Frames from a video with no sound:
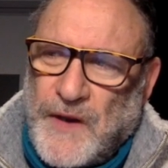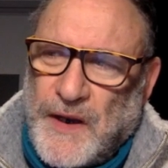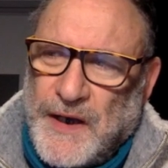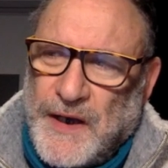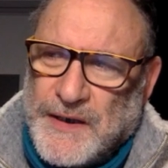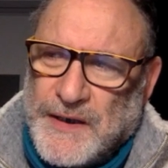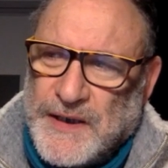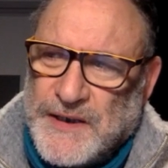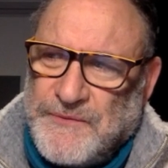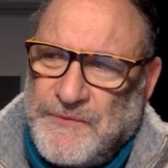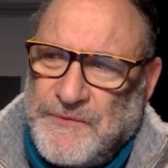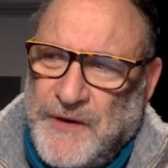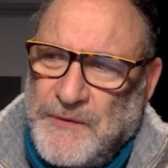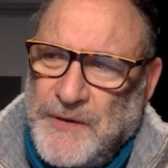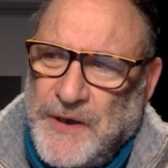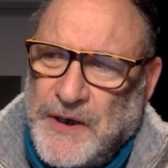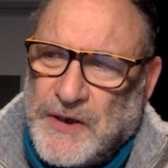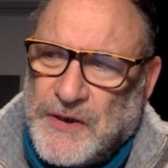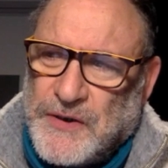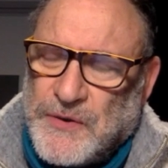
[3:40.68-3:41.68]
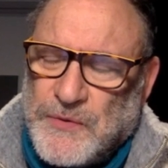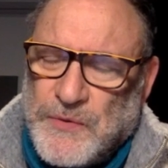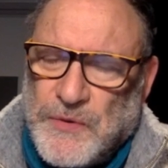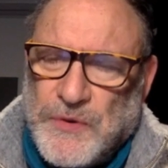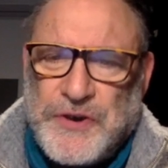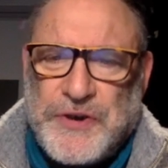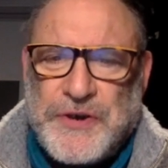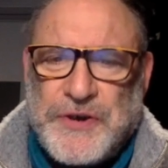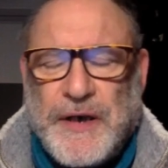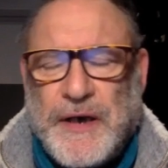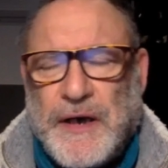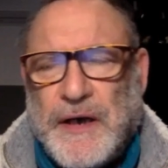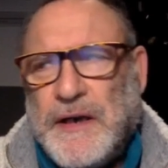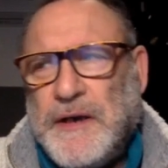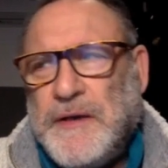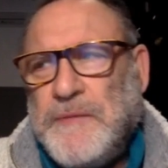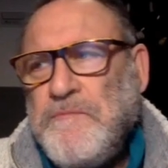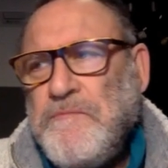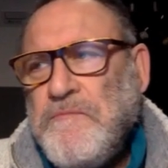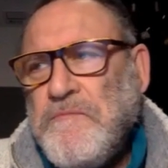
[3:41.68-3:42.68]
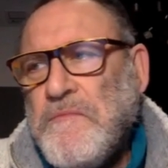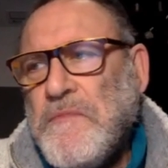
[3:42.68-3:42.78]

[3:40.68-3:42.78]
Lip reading: is very crucial